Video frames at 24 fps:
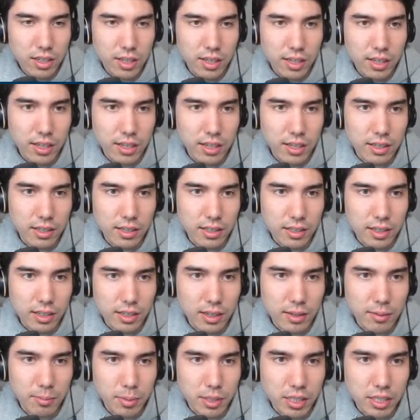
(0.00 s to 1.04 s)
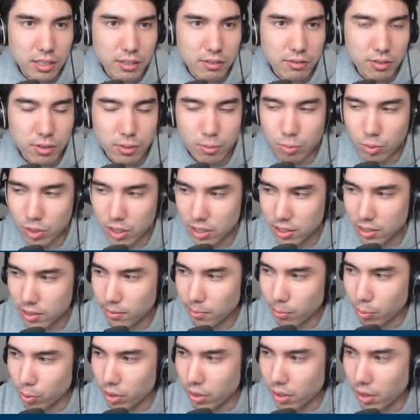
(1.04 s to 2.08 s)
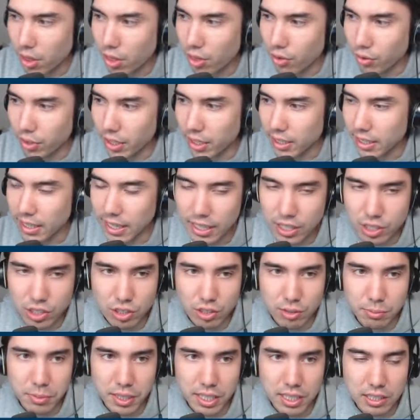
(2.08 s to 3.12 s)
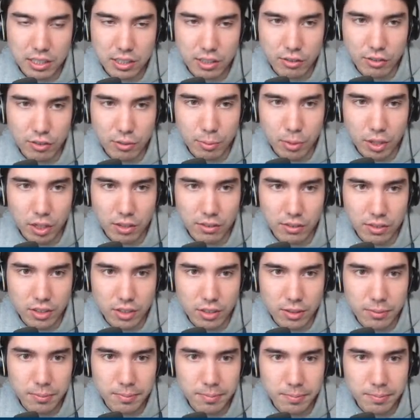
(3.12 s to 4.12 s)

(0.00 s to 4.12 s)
And Beast from Weast, board 3 national master from Harvard.